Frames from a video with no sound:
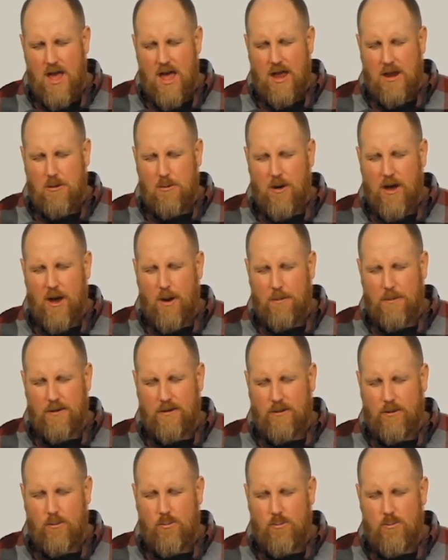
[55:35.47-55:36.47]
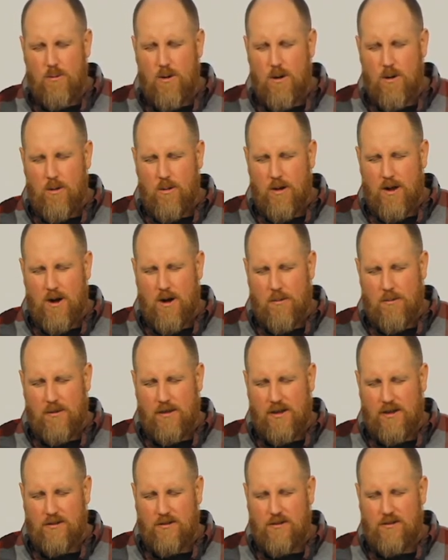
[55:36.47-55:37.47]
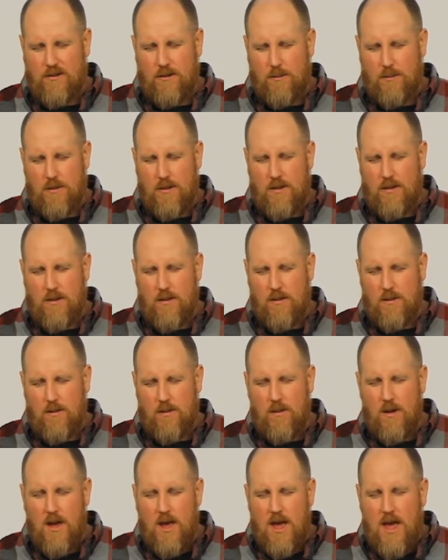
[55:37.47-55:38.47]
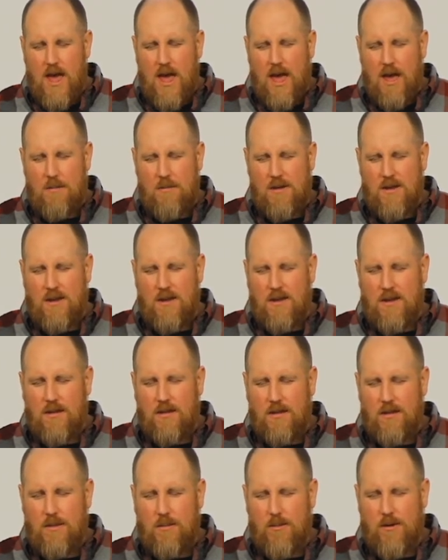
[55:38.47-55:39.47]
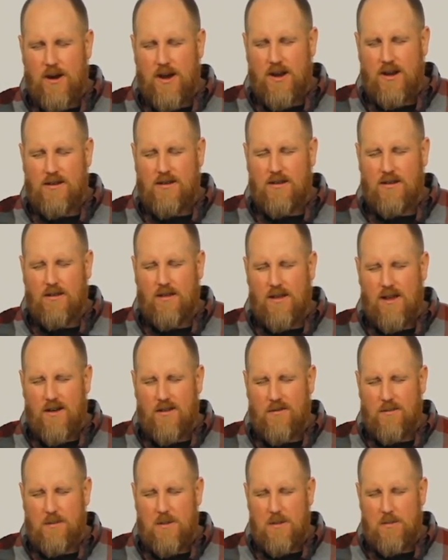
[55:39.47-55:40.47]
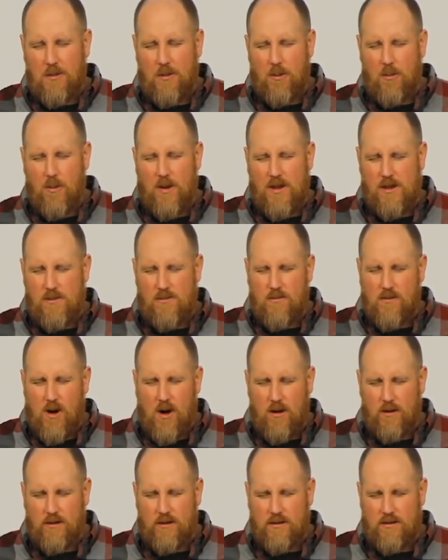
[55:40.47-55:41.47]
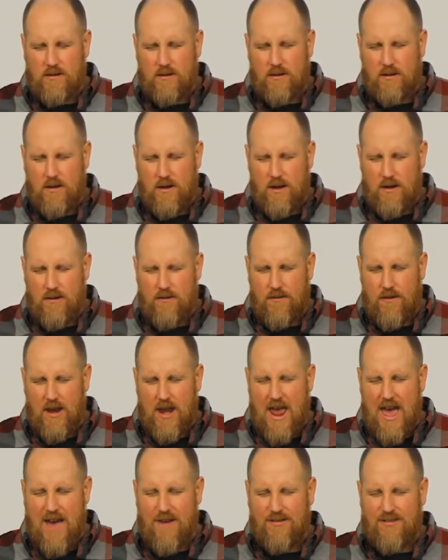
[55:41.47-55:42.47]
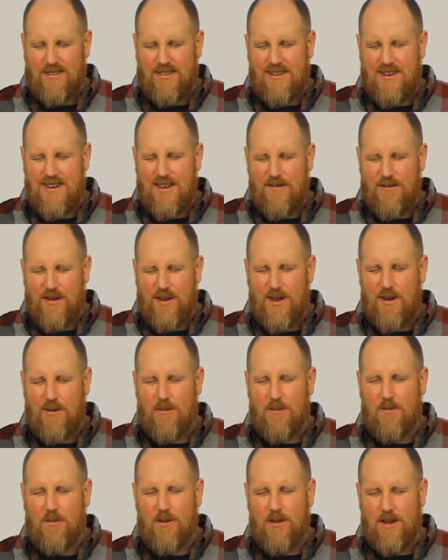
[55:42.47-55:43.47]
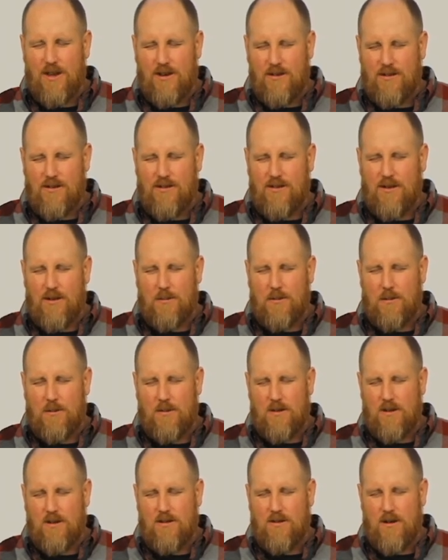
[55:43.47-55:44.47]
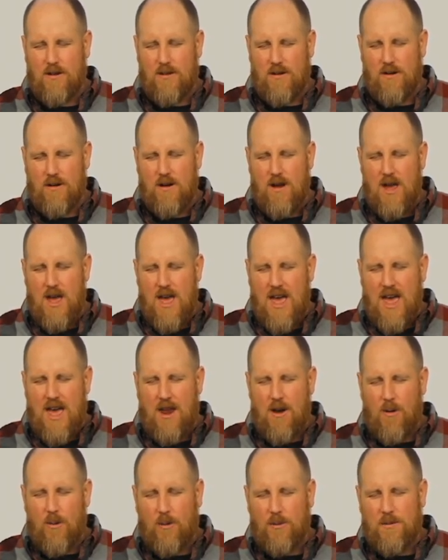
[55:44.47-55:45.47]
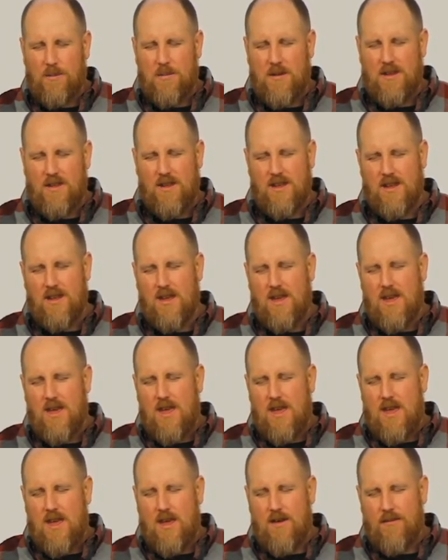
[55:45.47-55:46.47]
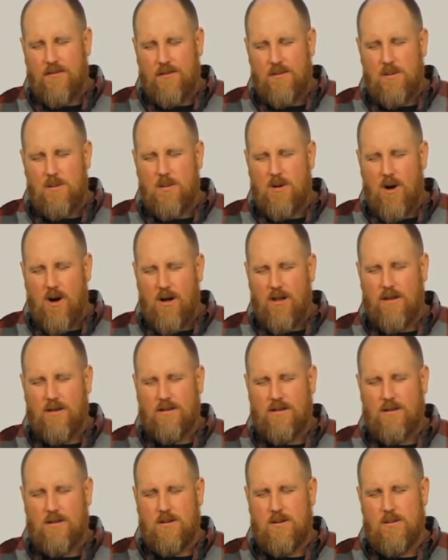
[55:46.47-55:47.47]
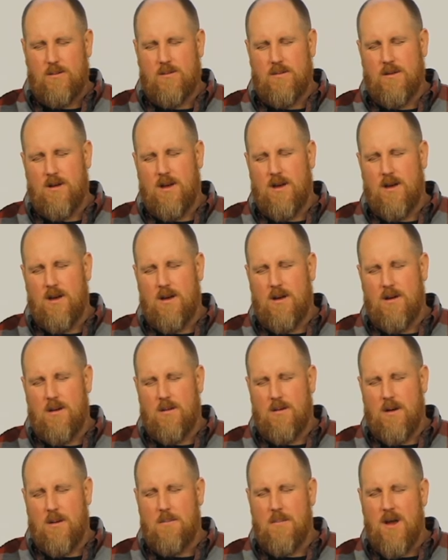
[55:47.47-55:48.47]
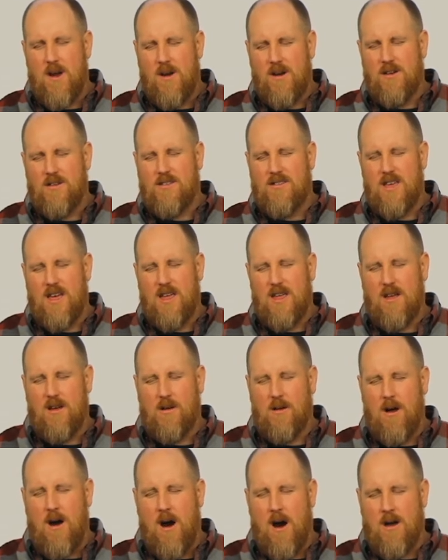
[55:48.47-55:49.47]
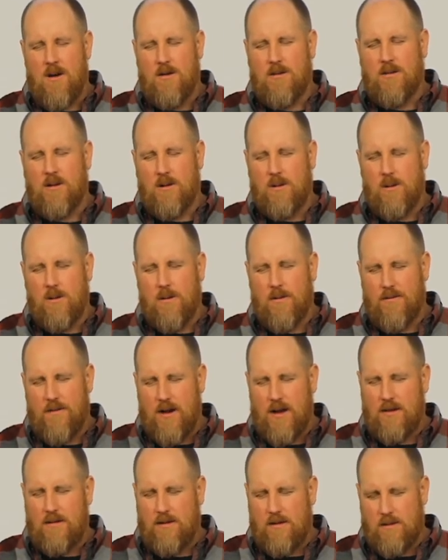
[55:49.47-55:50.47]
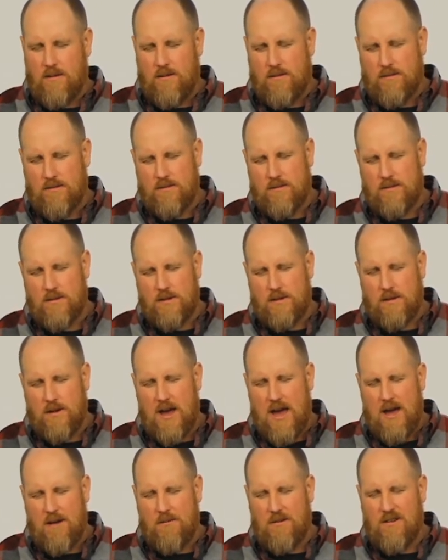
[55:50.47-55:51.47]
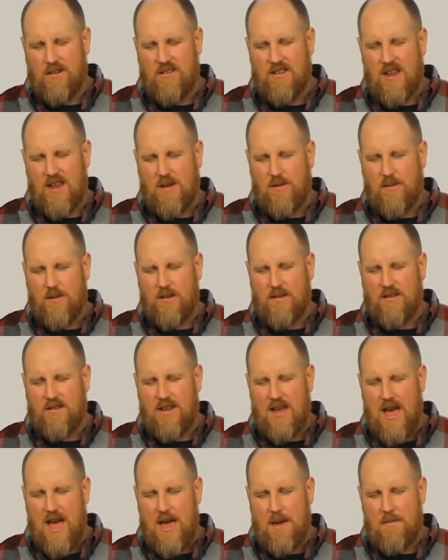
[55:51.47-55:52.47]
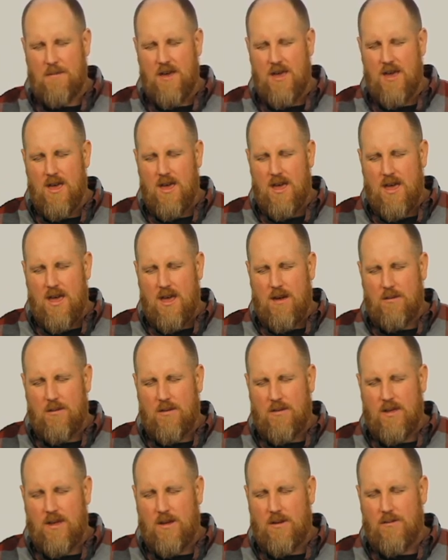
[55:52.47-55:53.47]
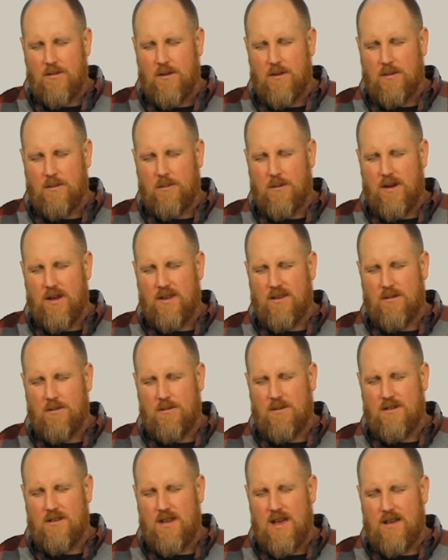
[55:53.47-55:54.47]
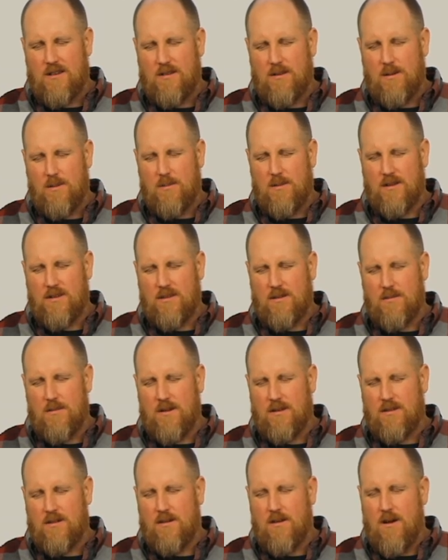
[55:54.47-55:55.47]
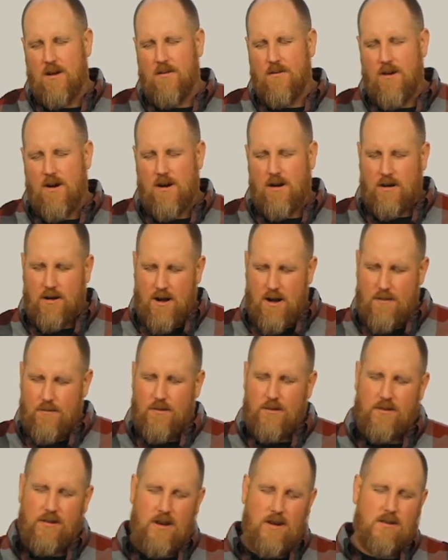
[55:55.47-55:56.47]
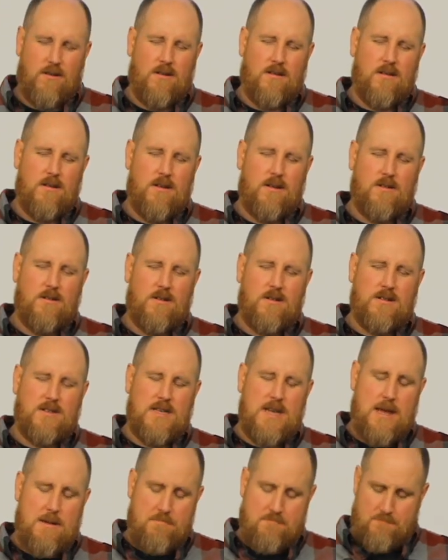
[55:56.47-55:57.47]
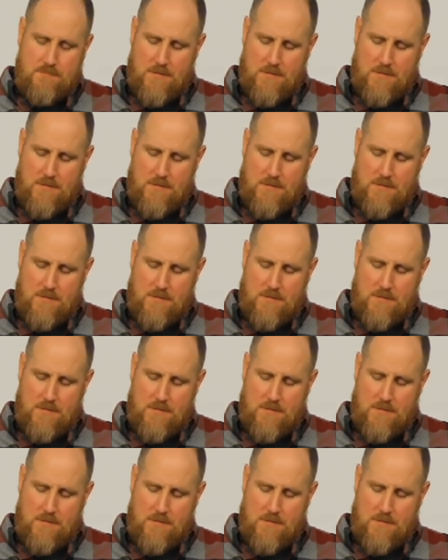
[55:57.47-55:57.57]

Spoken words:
and you will help us grow in our relationship with you and be liberated to love people the way you've called us to love and have significant relationships with each other. And ultimately, if you call us to a marriage that honors and glorifies you. So God, we just thank you for this time, and we thank you for this place, and we just ask that you bless the rest of our conversation. In Jesus' name,